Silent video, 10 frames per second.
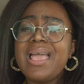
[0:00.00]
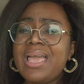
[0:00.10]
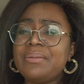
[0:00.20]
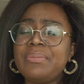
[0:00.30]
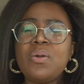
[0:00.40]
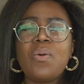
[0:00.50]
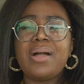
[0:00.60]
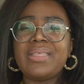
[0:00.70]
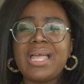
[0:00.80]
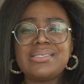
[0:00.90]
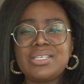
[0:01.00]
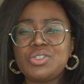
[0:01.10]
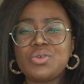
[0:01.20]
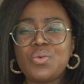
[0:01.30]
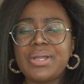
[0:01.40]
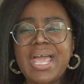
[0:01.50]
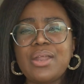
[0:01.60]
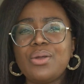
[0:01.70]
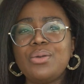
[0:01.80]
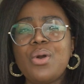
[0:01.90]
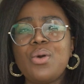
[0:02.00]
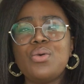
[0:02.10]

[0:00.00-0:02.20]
and meanwhile that tissue one, I don't know